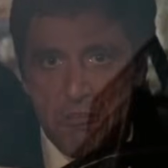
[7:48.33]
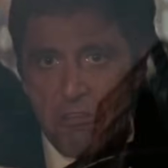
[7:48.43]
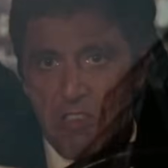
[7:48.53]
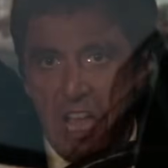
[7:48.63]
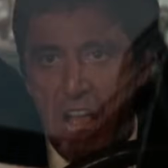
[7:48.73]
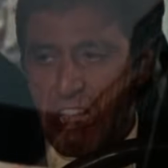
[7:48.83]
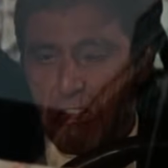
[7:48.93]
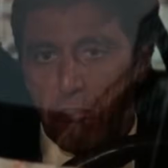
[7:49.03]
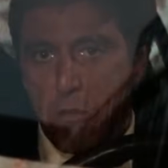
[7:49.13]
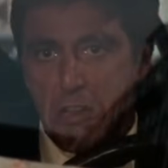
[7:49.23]
and
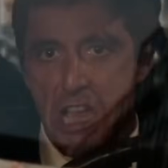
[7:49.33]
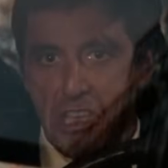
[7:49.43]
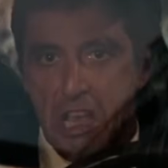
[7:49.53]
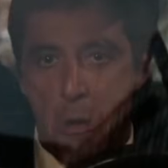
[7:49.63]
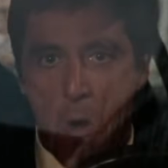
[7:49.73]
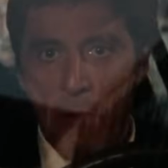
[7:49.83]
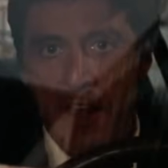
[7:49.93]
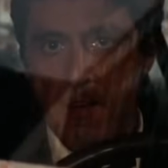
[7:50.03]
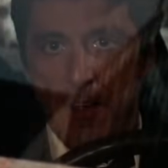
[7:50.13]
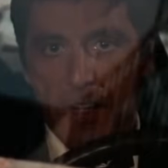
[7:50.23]
he calls it
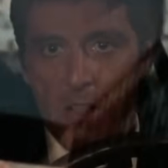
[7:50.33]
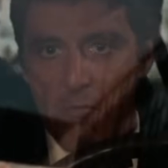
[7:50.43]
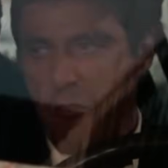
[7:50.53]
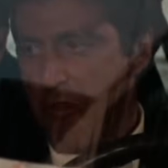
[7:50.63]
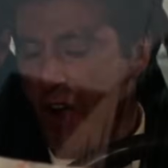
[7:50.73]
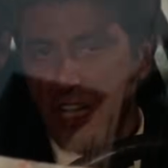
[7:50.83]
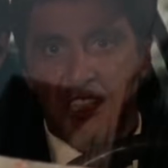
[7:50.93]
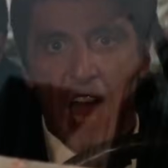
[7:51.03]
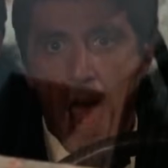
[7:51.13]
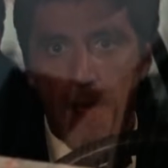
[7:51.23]
out. And I think
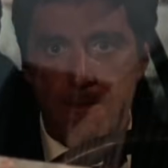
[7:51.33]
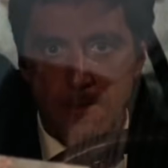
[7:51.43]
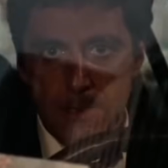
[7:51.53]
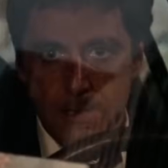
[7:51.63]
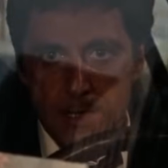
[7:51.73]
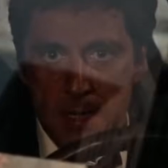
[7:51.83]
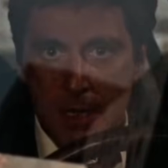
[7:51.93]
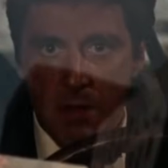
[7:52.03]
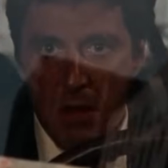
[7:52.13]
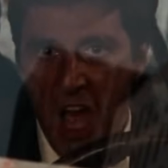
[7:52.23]

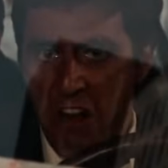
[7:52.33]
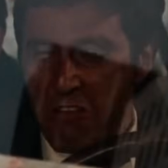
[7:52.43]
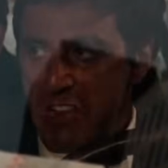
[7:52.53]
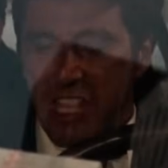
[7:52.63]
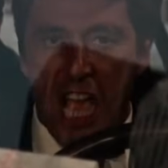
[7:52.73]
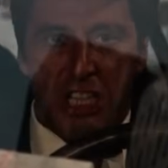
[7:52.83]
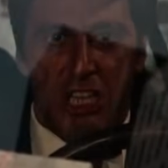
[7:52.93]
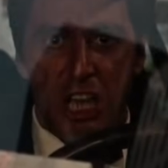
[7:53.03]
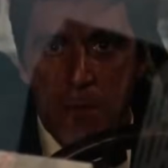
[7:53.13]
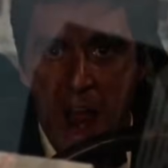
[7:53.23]
a lot of people just picked